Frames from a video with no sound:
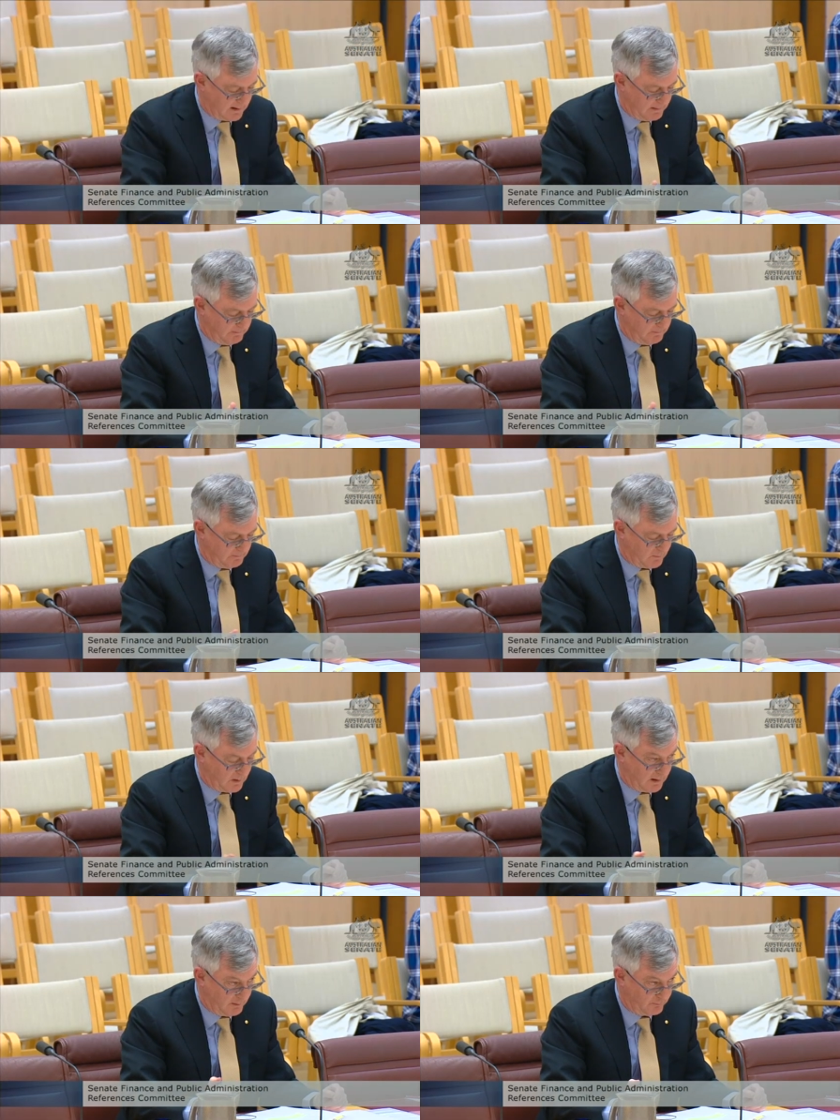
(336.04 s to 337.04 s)
um,
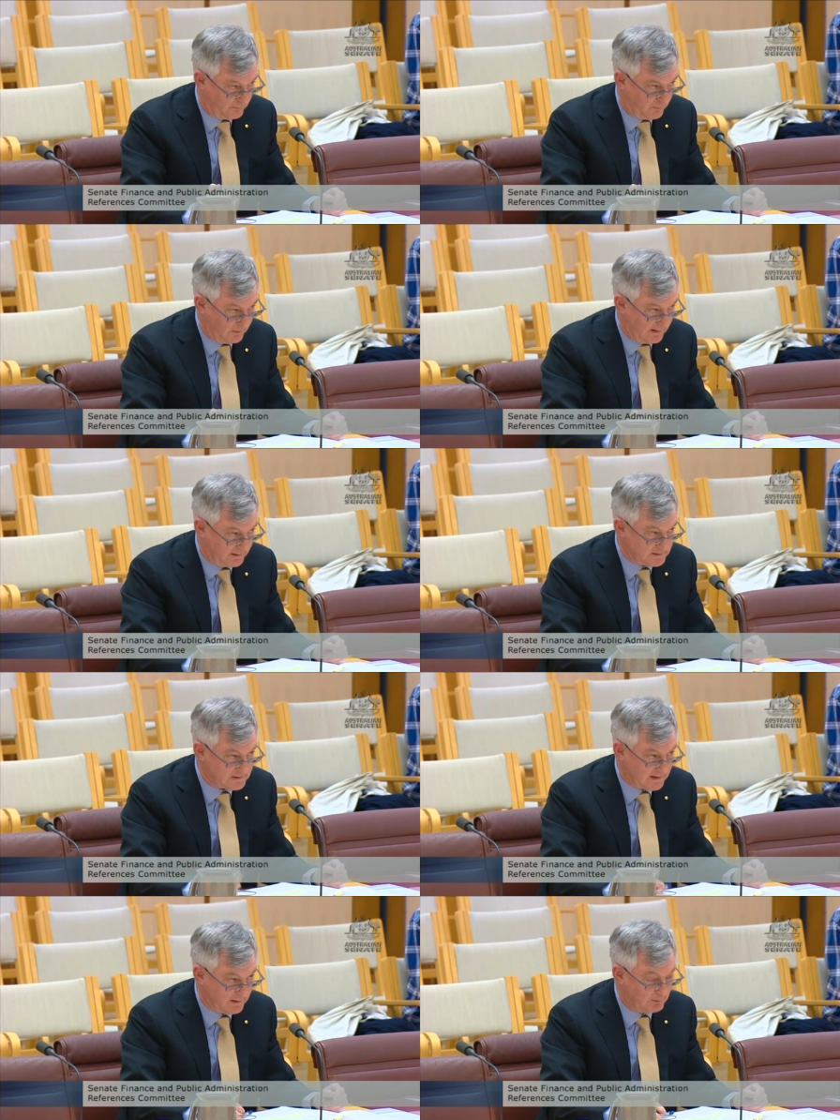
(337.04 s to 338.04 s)
I fully
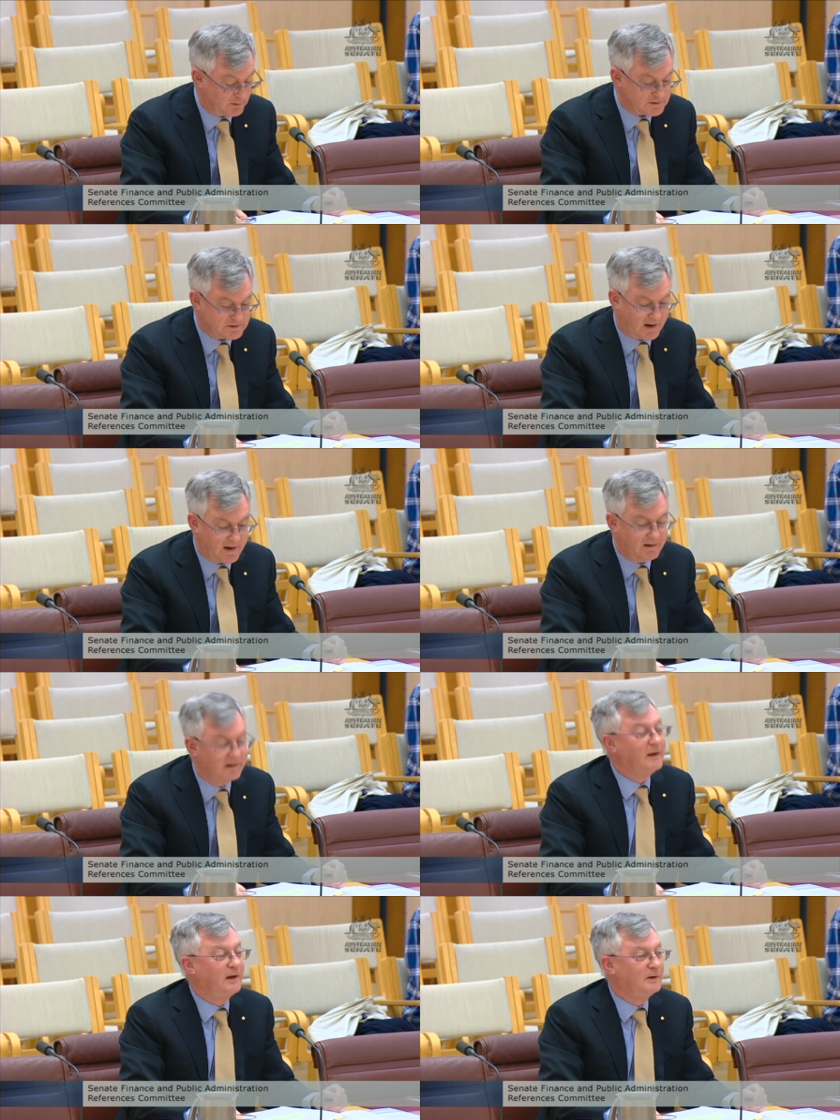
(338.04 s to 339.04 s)
understand what you're
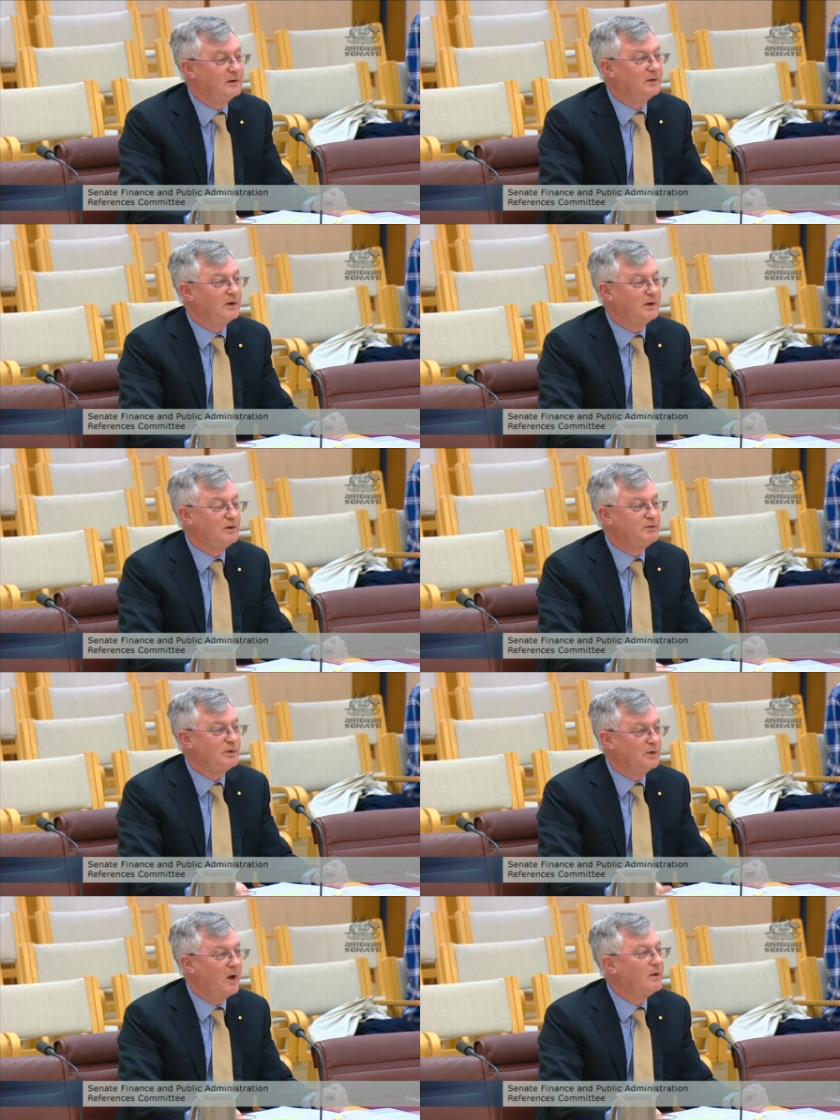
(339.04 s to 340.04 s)
saying, and if
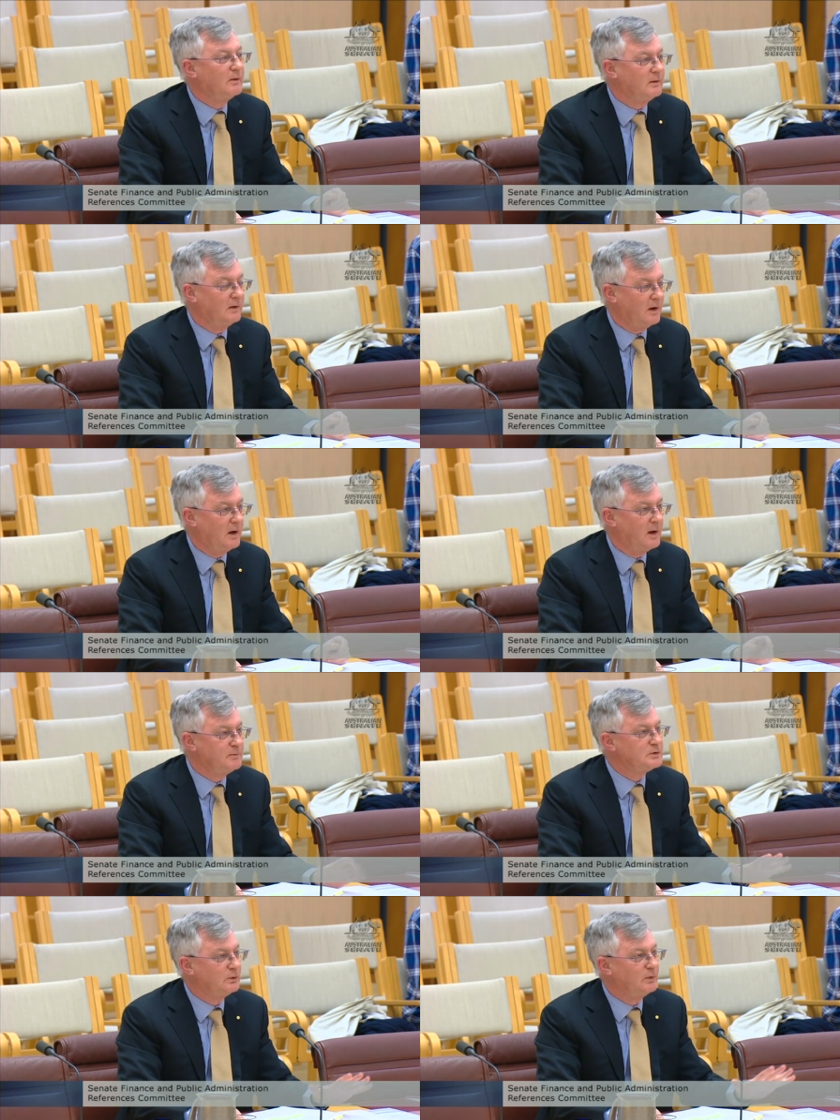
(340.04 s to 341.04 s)
you note
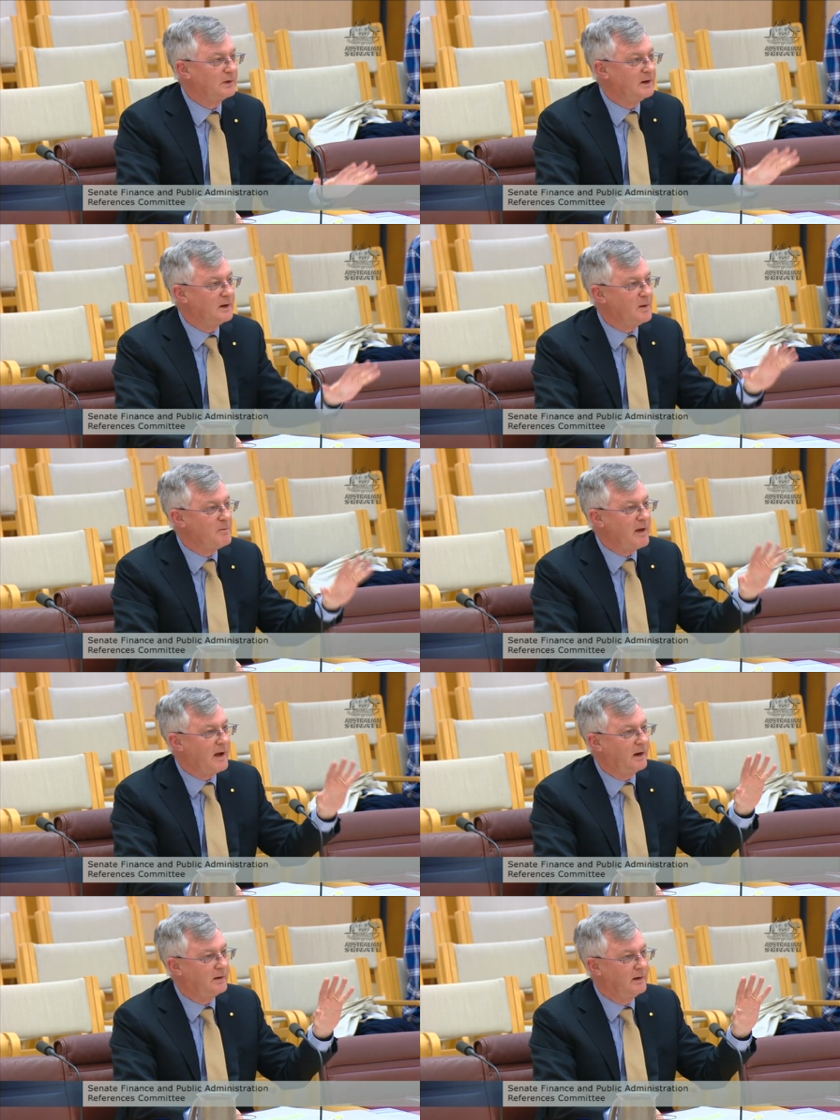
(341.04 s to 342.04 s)
I'm talking
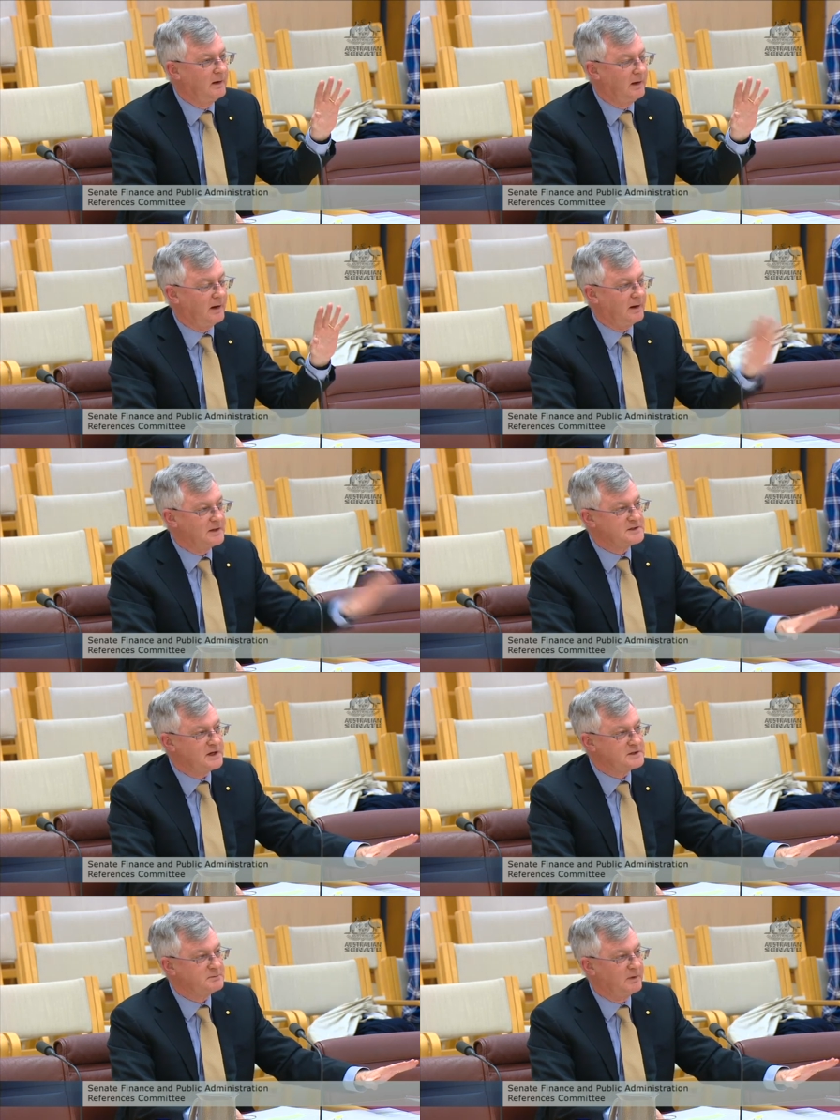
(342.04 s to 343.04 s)
about an
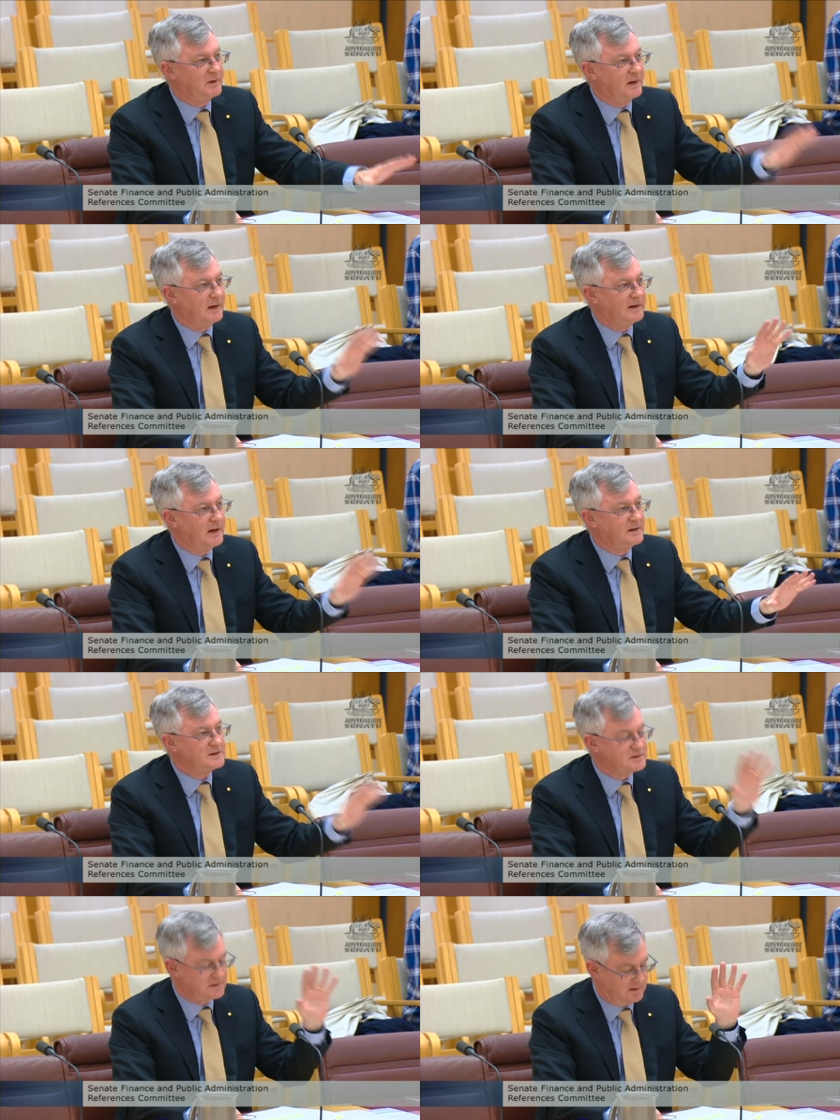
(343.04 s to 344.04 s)
assessment
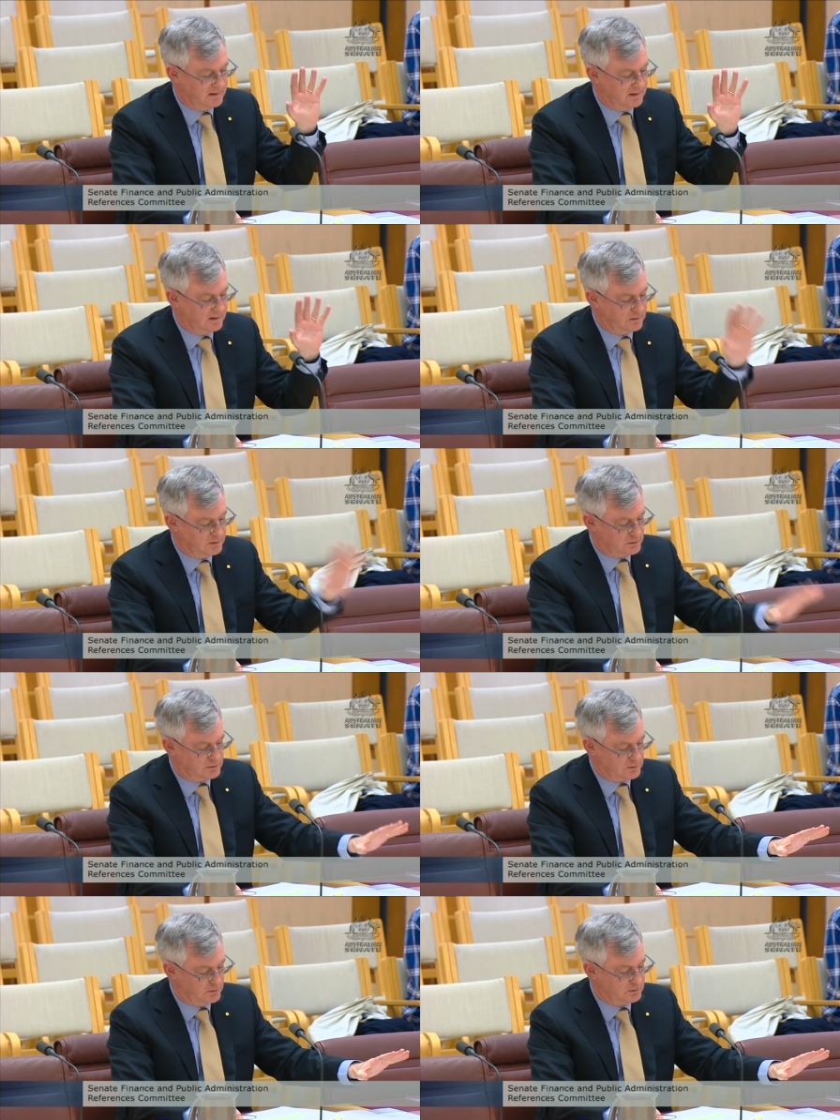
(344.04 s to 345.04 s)
against
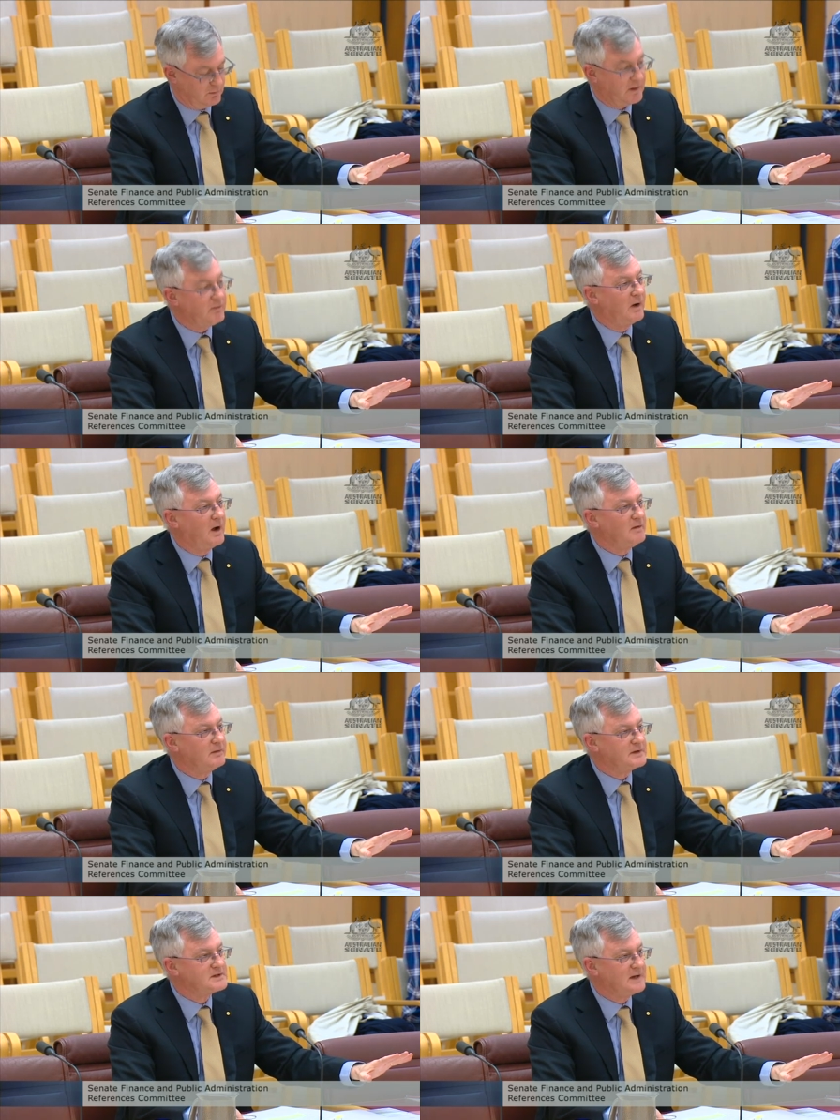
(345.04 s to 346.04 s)
225
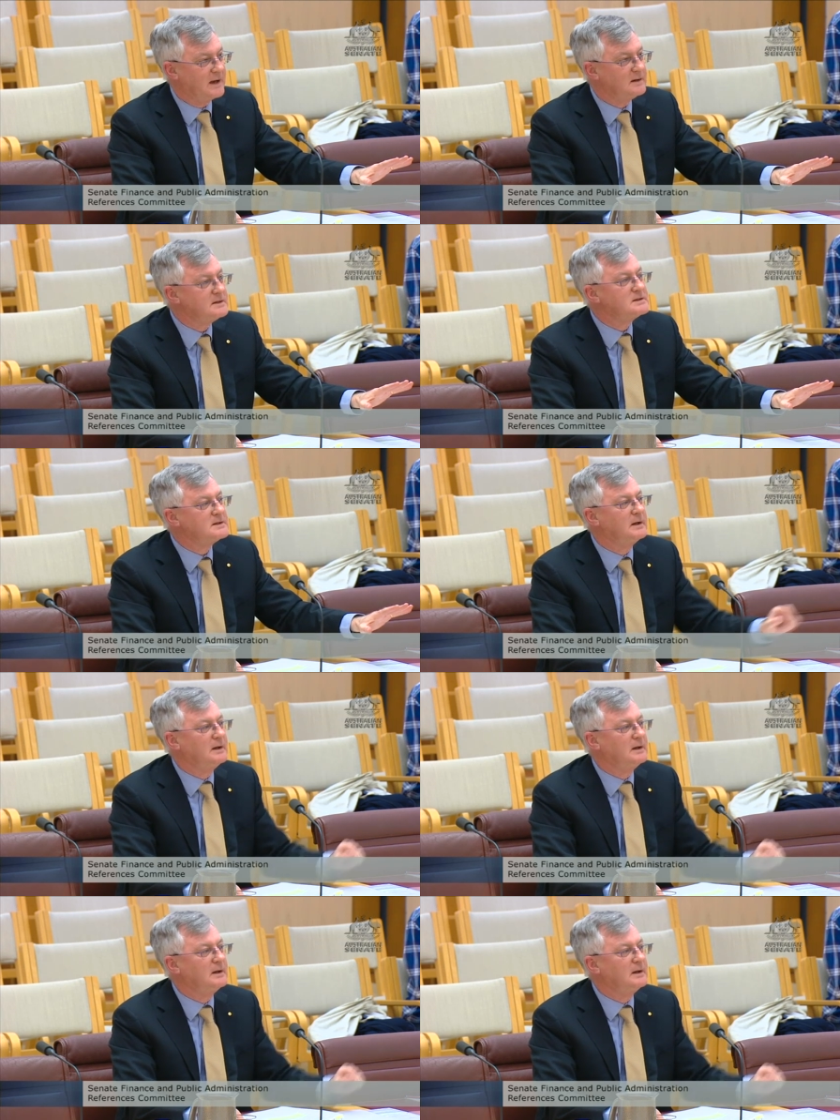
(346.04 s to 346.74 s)
and the standards.